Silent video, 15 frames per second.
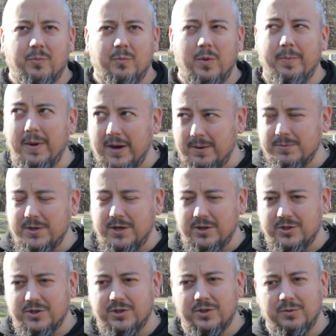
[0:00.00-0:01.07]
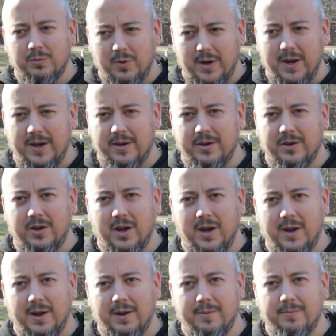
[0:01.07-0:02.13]
went back upstairs, went ahead
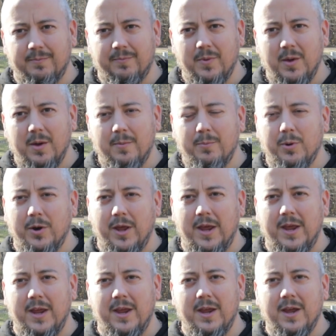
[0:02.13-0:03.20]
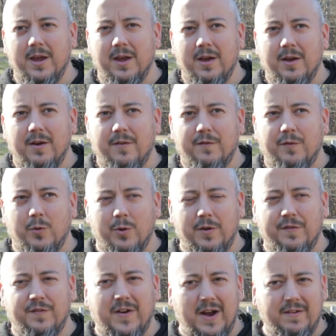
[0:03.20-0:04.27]
and put a
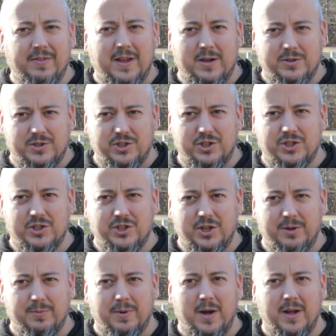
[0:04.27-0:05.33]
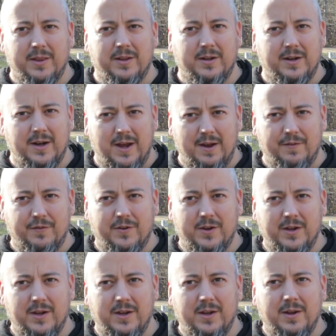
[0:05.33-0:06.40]
45,000 shim on the left,
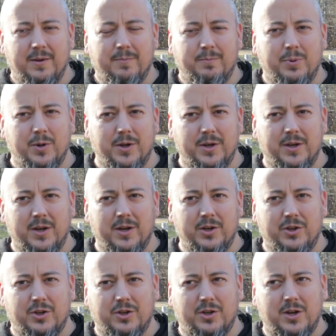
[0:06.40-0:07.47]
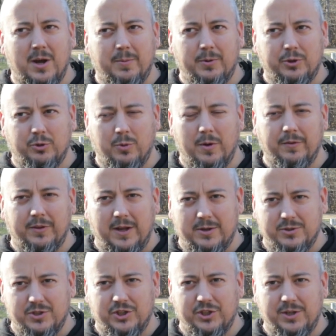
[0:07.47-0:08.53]
put a couple
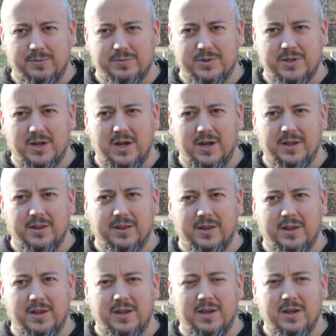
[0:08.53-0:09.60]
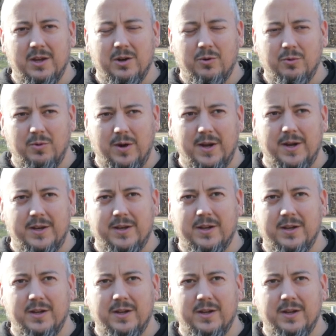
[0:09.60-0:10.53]
12,000 shims on the right.